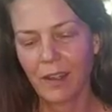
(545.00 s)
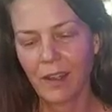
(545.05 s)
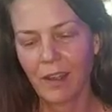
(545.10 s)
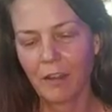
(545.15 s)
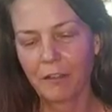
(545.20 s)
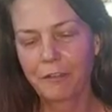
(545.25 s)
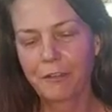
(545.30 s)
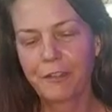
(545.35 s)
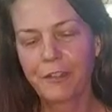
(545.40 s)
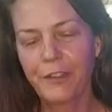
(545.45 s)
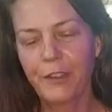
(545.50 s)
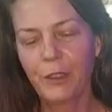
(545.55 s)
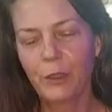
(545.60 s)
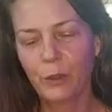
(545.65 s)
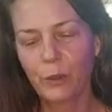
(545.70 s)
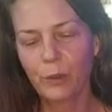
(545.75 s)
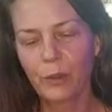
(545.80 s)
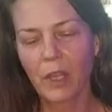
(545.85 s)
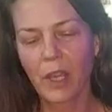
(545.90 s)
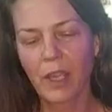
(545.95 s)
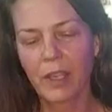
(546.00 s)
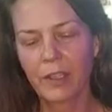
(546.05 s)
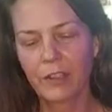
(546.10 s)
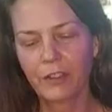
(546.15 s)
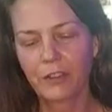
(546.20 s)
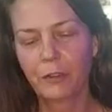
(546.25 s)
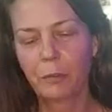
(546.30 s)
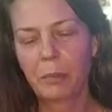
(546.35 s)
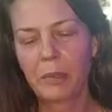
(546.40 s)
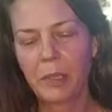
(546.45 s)
a few
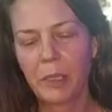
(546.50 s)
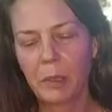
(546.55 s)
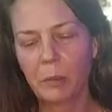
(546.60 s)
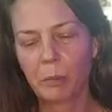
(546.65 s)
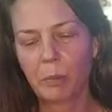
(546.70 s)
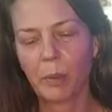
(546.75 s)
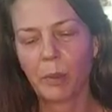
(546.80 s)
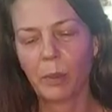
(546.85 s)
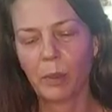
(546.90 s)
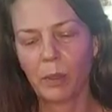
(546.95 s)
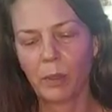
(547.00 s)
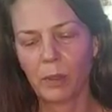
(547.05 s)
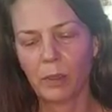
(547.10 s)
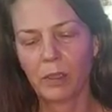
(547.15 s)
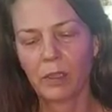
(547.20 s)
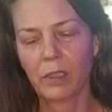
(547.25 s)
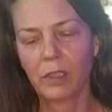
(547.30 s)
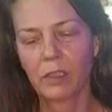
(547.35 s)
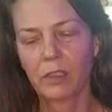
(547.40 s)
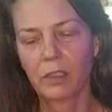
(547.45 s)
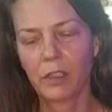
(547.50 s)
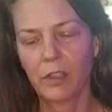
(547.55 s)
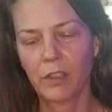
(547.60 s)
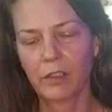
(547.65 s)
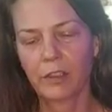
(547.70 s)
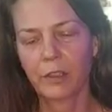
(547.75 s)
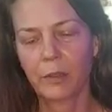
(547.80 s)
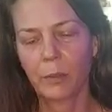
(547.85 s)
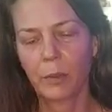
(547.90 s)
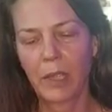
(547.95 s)
nice people
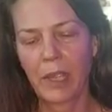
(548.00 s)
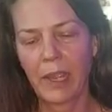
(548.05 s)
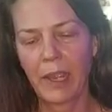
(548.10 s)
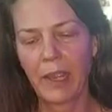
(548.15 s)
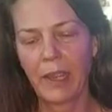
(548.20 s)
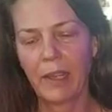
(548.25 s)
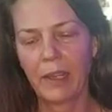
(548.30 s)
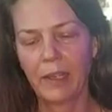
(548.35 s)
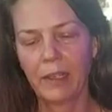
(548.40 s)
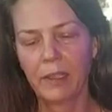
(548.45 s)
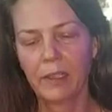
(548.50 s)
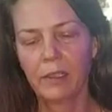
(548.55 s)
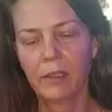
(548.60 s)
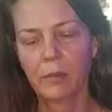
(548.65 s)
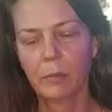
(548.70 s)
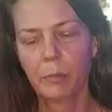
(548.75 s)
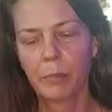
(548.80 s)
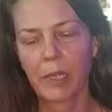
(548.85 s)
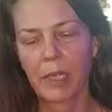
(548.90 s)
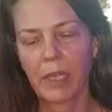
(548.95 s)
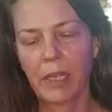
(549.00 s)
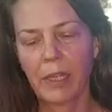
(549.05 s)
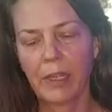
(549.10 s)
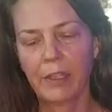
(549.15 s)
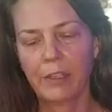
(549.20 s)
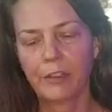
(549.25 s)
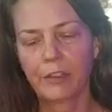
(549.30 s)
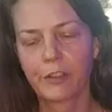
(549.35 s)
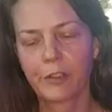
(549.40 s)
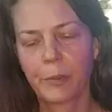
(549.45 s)
along the way,
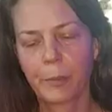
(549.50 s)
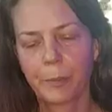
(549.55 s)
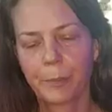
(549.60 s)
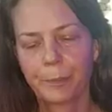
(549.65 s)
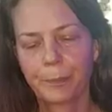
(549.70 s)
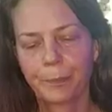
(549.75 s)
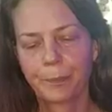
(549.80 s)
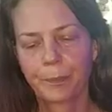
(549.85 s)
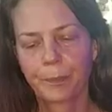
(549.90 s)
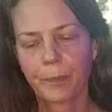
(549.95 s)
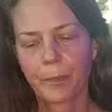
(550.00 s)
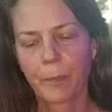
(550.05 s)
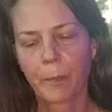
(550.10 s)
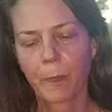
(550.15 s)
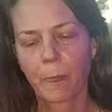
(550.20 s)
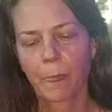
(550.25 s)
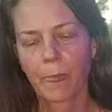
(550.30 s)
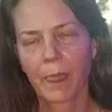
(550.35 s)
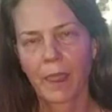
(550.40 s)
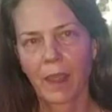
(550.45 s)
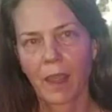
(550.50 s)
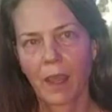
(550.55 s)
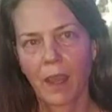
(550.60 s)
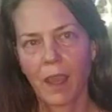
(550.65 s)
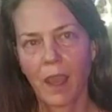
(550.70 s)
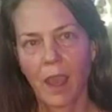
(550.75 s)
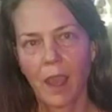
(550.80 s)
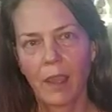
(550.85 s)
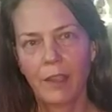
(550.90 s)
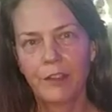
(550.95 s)
but
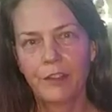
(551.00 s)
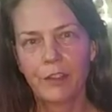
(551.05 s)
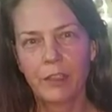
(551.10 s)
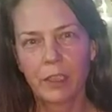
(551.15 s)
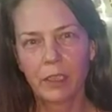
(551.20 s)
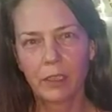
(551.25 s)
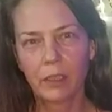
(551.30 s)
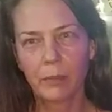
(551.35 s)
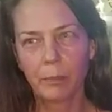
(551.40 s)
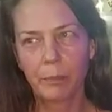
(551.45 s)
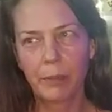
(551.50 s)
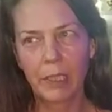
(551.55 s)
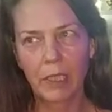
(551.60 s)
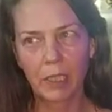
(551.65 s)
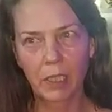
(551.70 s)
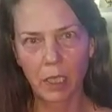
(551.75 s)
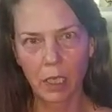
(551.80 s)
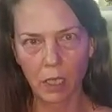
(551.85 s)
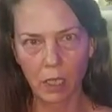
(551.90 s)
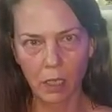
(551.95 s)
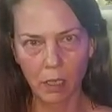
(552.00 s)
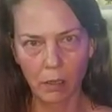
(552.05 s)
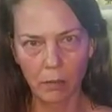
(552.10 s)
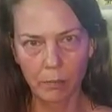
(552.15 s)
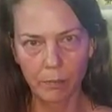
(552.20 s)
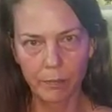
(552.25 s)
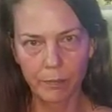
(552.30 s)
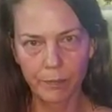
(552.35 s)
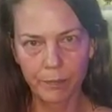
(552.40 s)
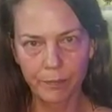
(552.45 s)
I didn't
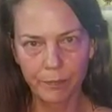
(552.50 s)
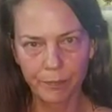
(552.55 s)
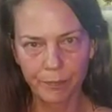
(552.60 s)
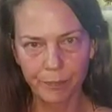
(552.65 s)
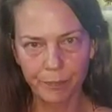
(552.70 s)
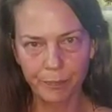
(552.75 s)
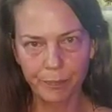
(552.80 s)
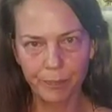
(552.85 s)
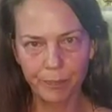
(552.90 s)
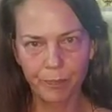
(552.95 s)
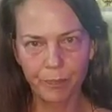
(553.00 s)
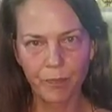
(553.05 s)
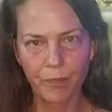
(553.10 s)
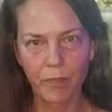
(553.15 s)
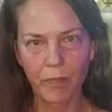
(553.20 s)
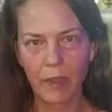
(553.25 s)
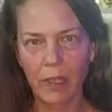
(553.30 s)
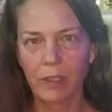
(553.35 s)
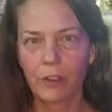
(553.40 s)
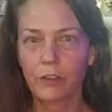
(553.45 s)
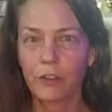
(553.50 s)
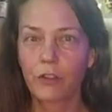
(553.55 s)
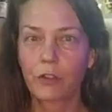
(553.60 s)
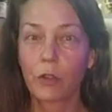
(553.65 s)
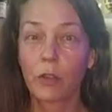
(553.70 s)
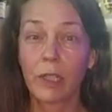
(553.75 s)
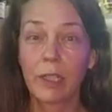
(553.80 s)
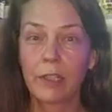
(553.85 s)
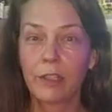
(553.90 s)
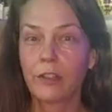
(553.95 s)
become as
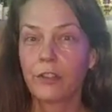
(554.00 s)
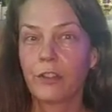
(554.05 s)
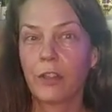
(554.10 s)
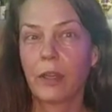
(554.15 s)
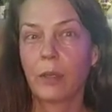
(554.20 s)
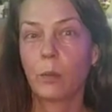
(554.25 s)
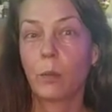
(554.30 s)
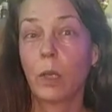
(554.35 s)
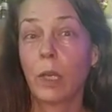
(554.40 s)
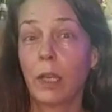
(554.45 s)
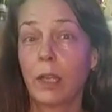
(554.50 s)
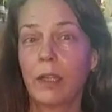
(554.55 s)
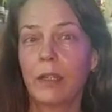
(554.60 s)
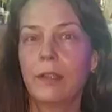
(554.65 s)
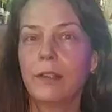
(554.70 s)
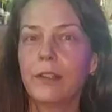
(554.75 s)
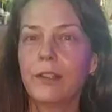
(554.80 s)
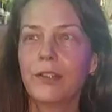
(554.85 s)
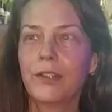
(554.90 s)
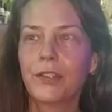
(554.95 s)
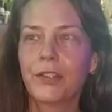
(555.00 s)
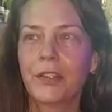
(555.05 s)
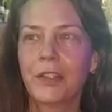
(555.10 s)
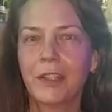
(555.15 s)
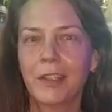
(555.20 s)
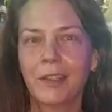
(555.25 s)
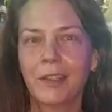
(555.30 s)
great as I was